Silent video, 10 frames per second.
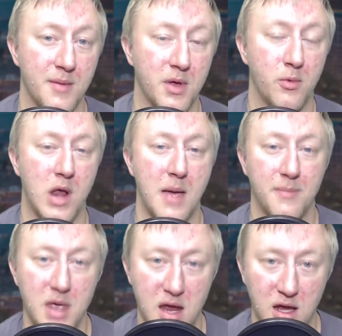And what I
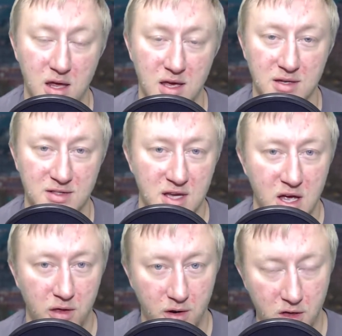mean is
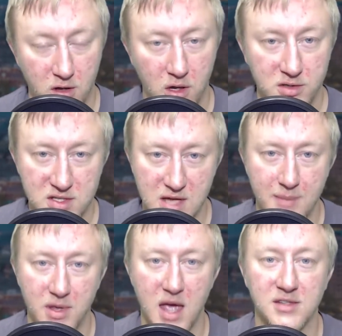they're the closest
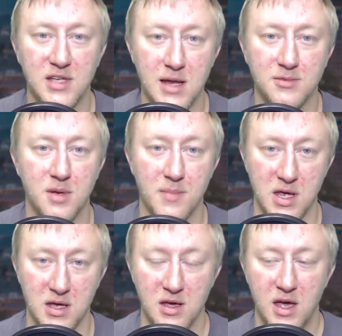NBA team to me,